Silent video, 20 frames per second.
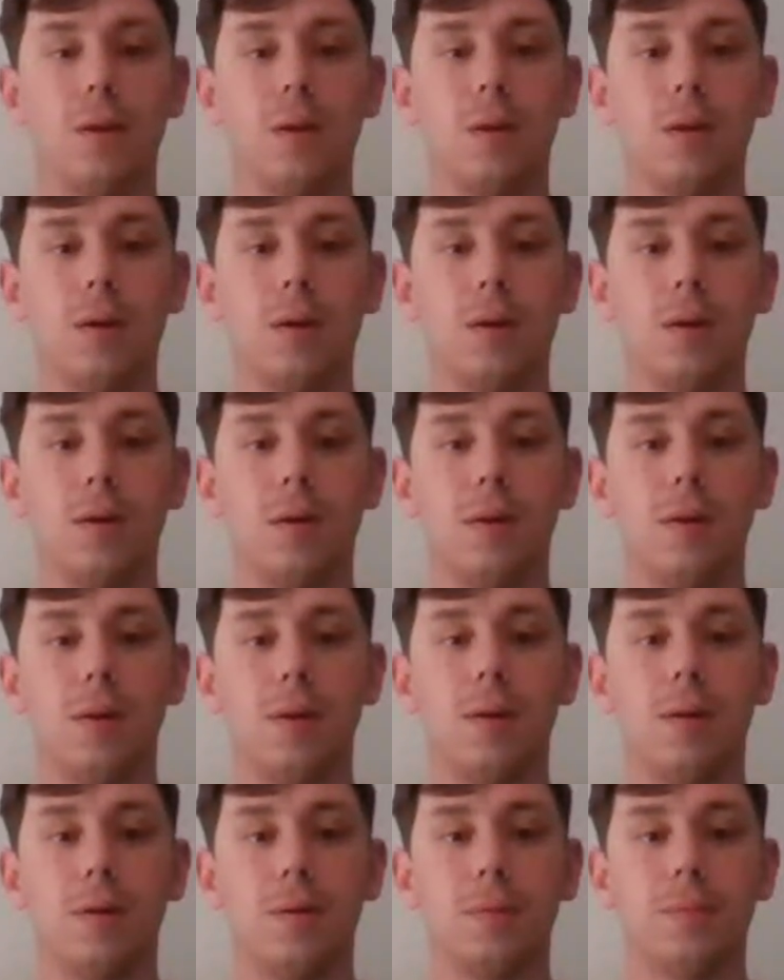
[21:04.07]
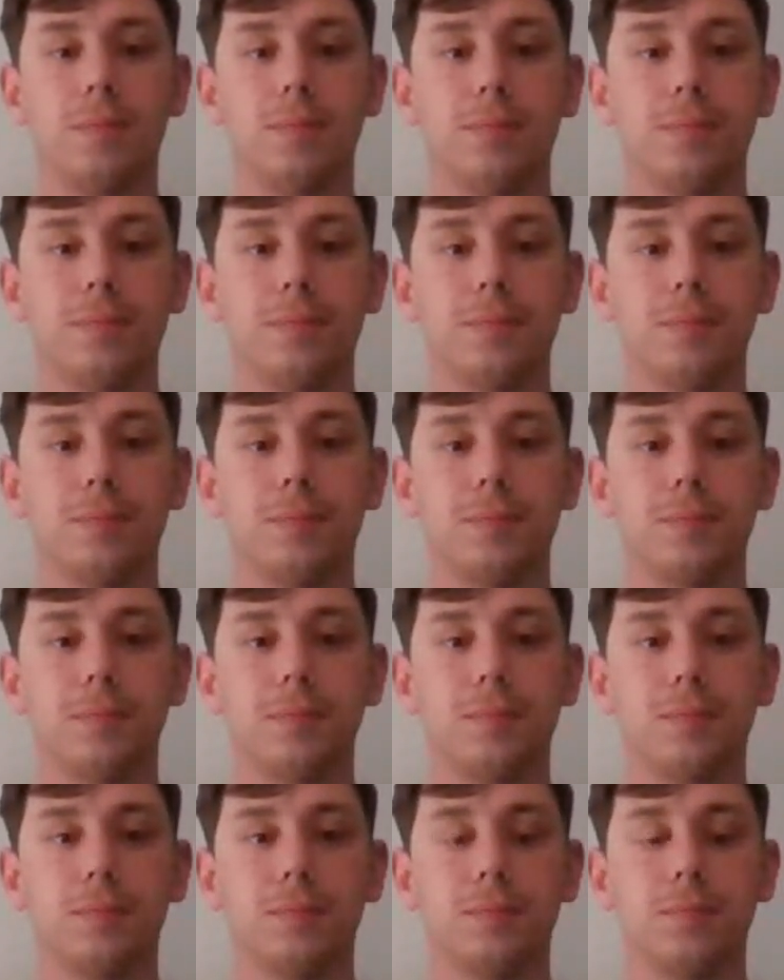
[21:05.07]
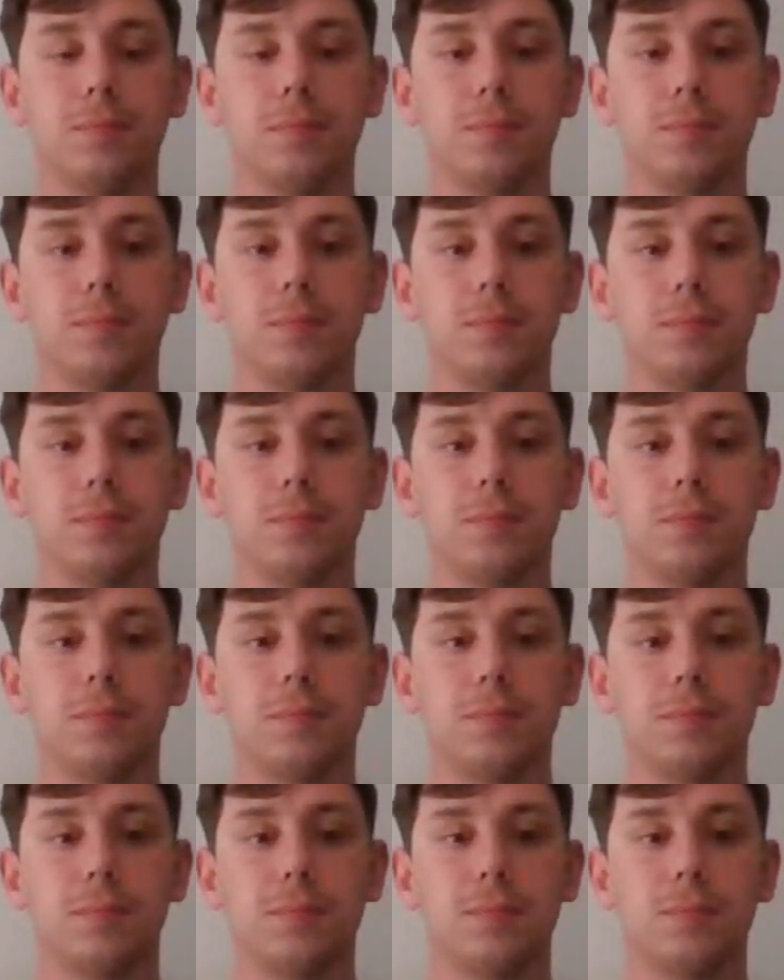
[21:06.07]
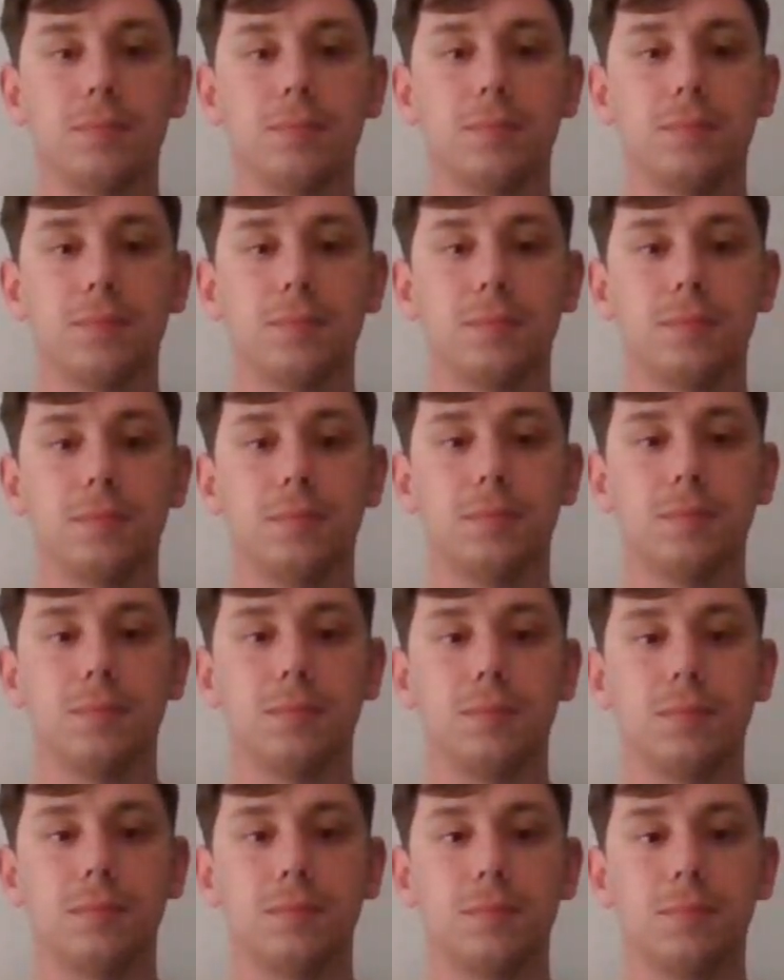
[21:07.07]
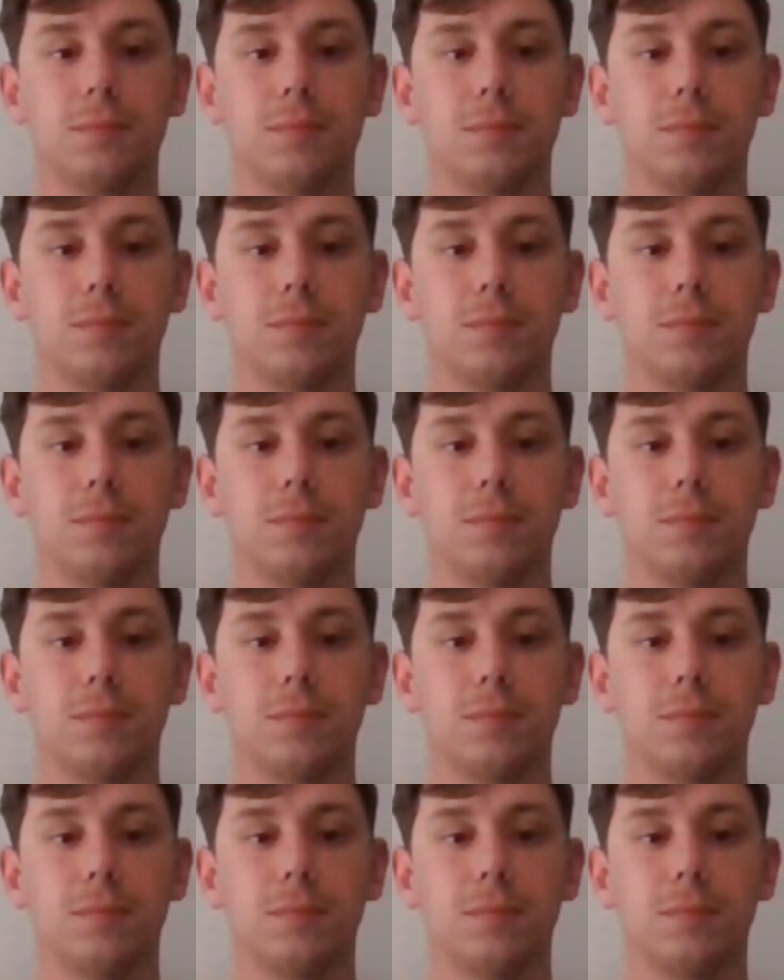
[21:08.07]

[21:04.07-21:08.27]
[no speech]